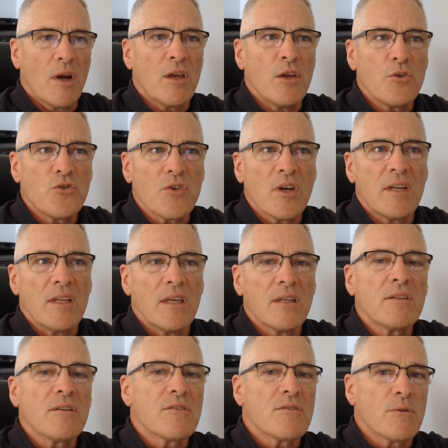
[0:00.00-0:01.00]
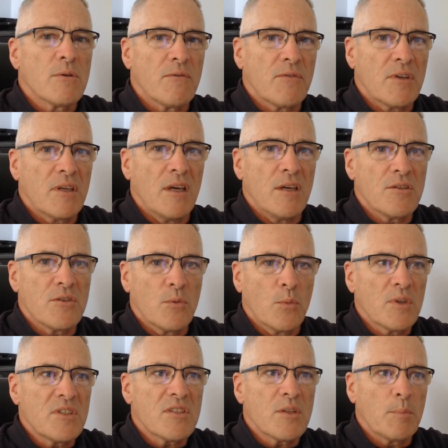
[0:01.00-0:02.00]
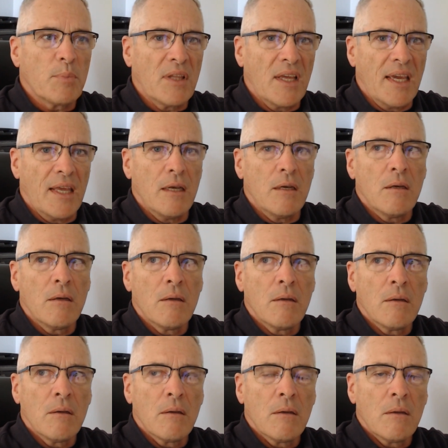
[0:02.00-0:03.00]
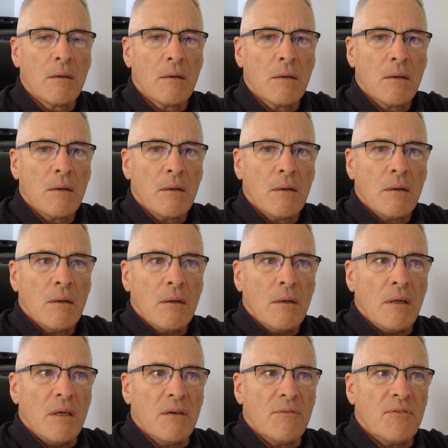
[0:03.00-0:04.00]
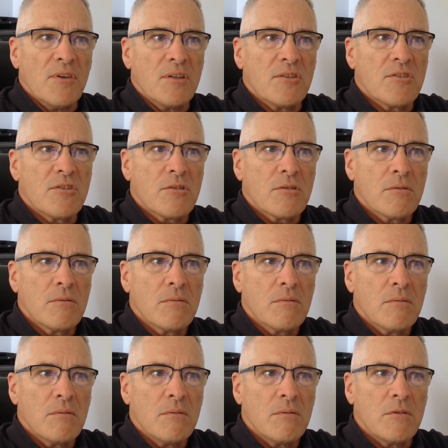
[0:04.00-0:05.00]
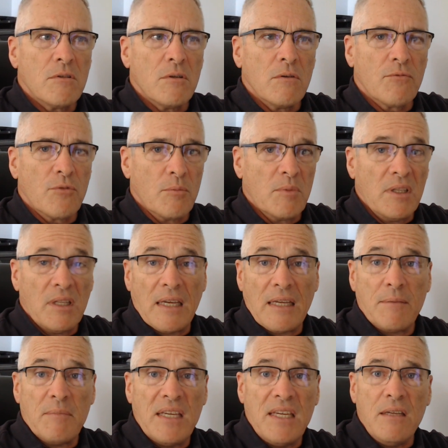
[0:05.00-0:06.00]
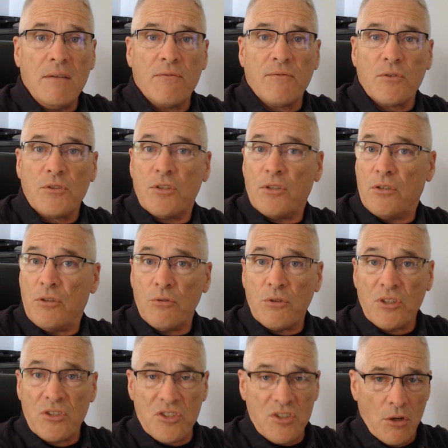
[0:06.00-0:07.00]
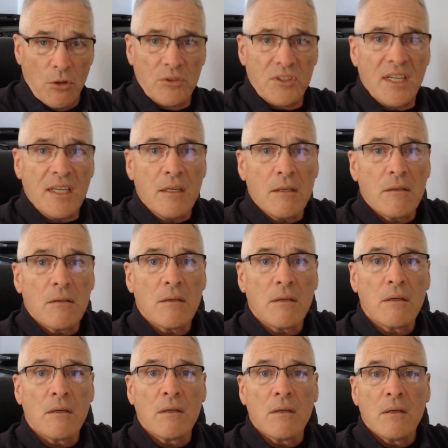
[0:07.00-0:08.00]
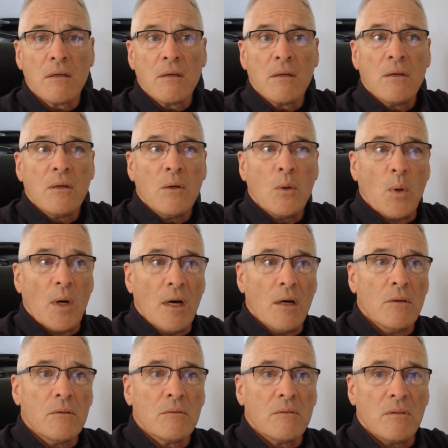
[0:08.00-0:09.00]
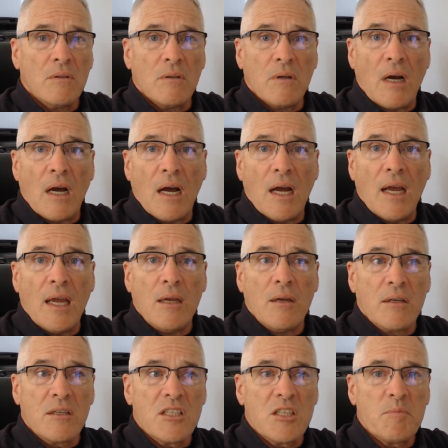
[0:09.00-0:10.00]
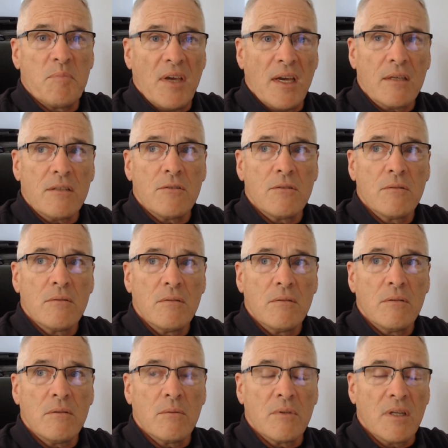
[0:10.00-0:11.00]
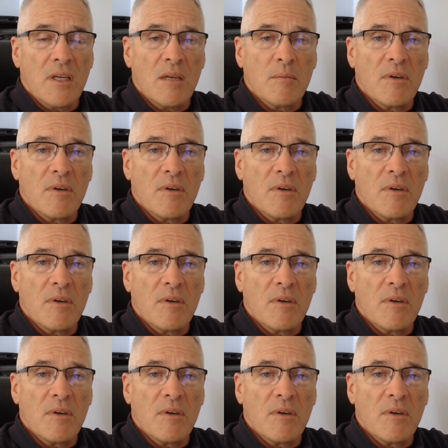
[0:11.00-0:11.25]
trying to get this certification? What's the plan? If it's to do consulting, well, I expect when I get my